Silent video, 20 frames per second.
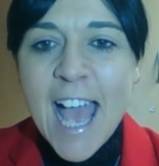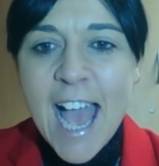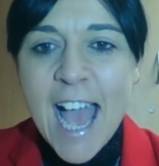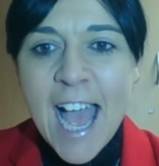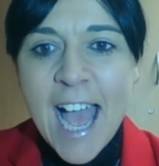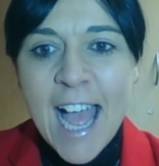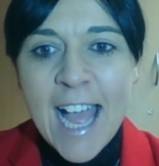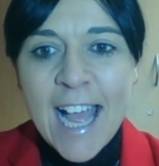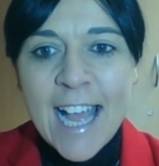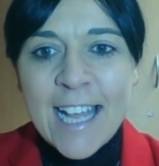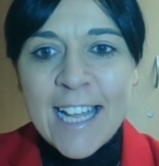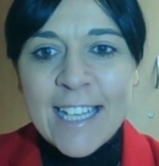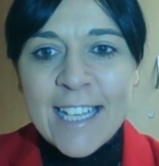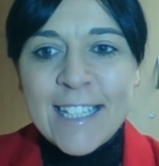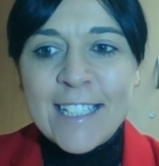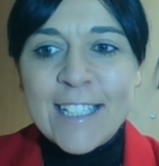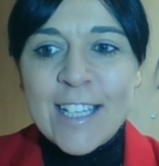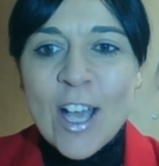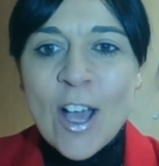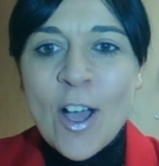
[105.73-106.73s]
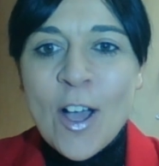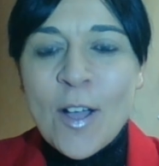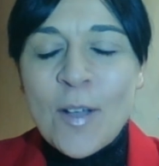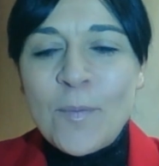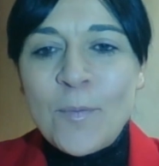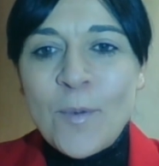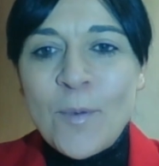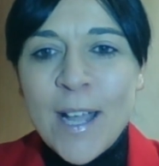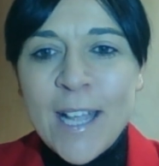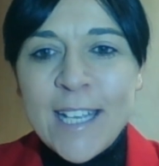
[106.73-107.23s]
And
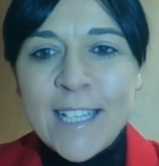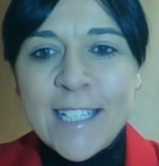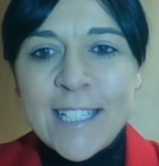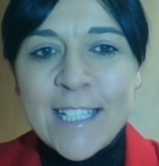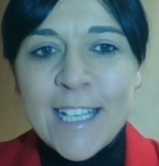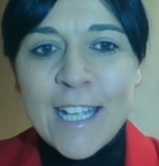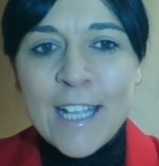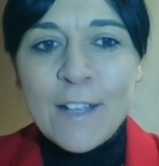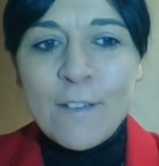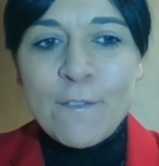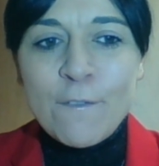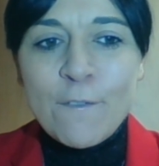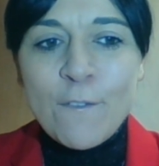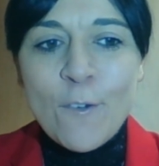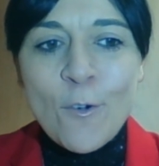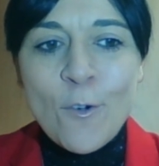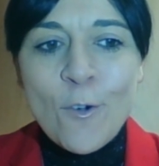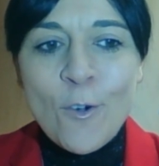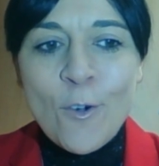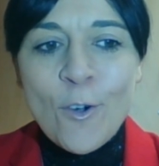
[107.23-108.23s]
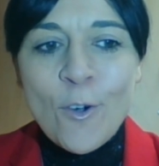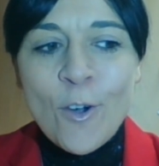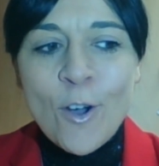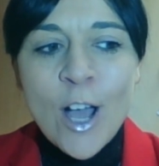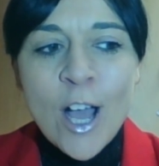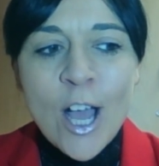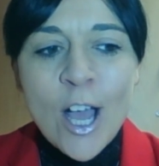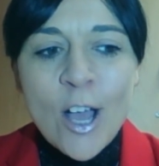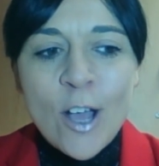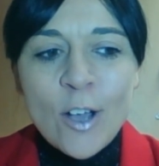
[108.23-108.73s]
I'm waiting for
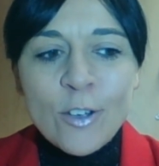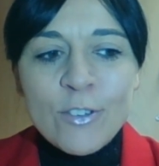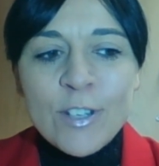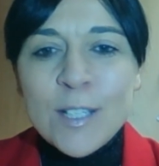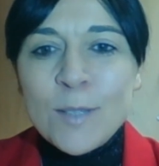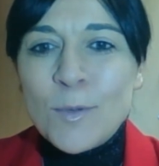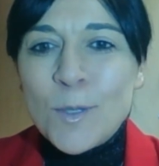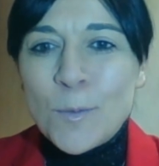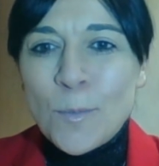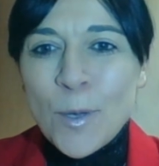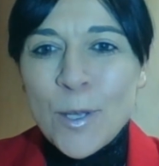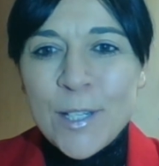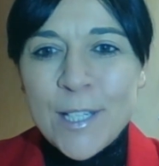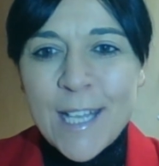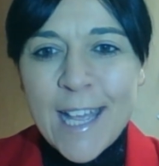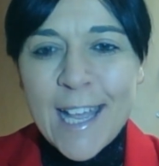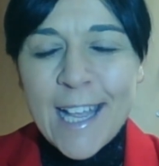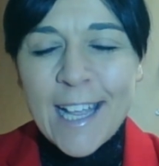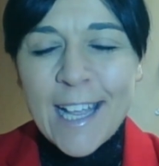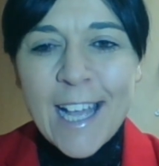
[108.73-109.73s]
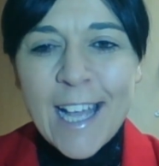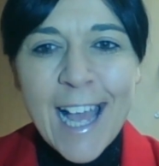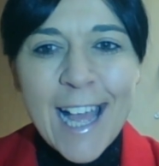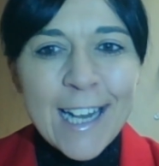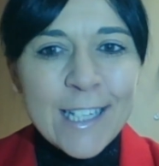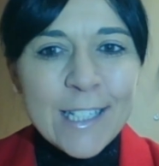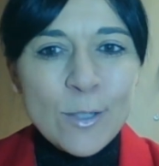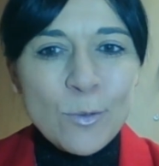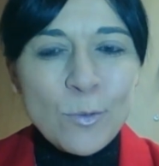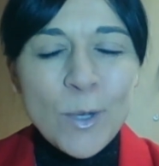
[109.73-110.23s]
Christmas pudding.
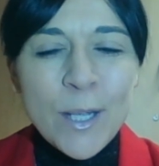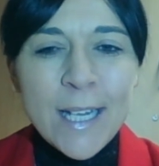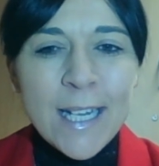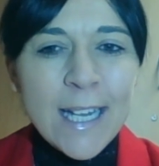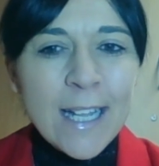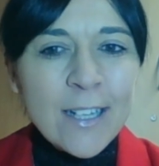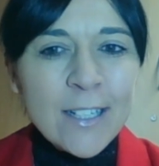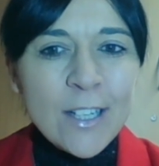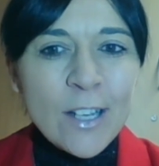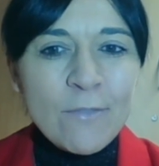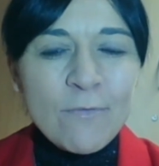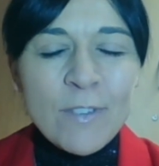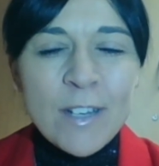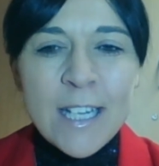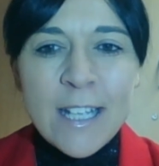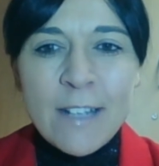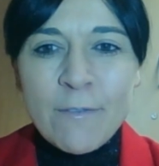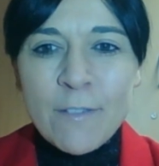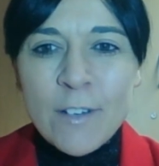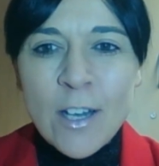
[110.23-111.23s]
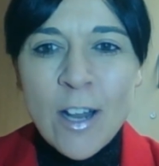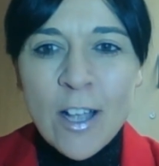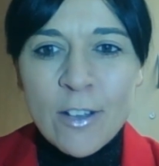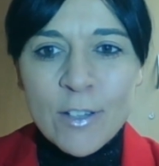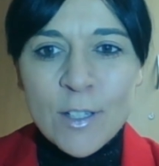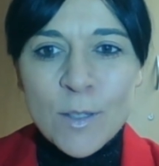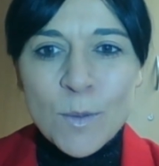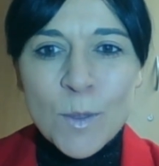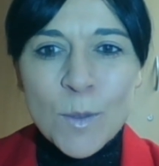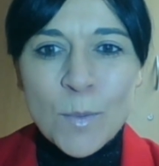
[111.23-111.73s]
And weirdly, I don't really even like
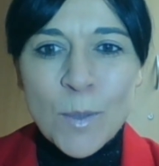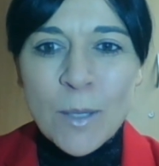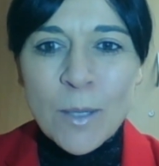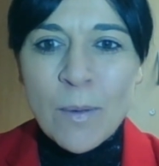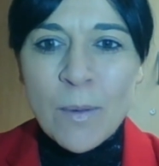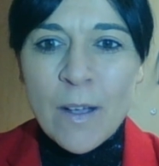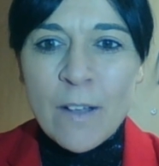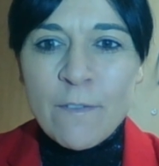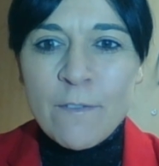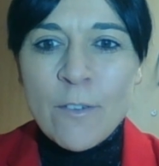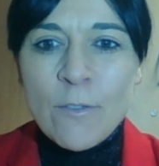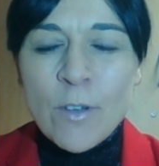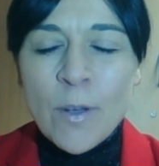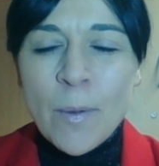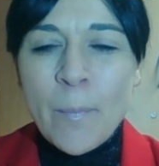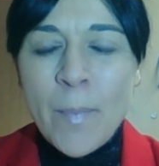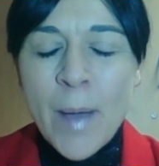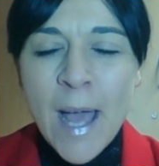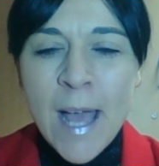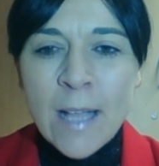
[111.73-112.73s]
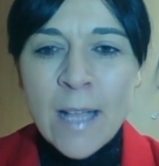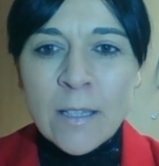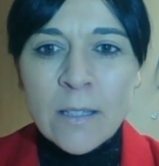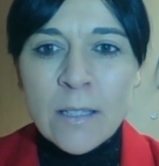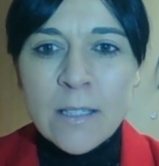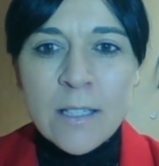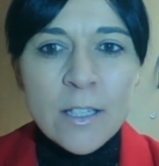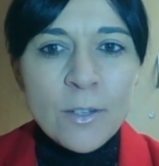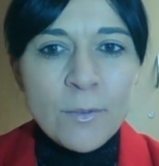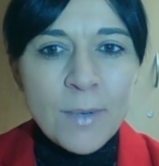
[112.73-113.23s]
Christmas pudding, but I feel
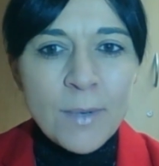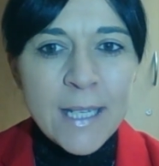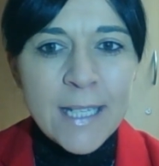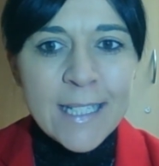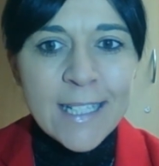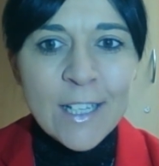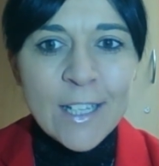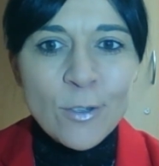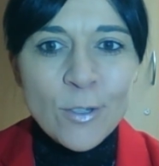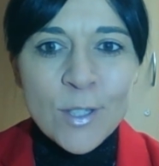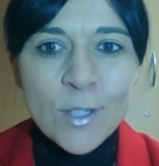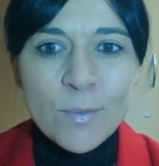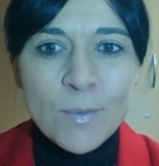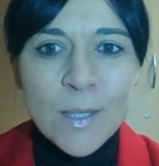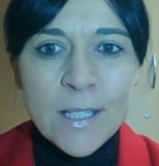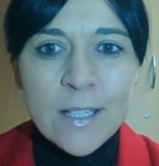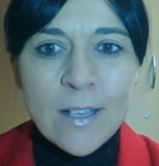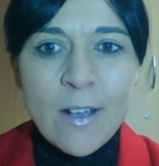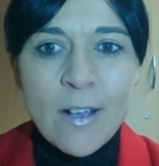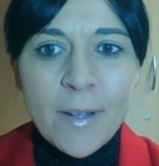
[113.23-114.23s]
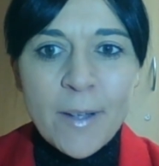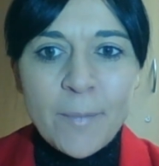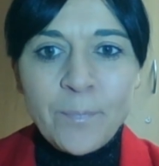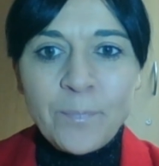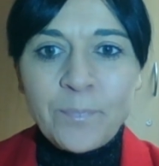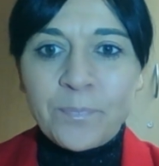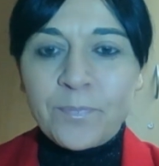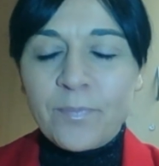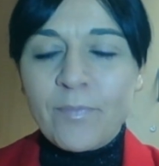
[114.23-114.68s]
compelled to eat it at Christmas time.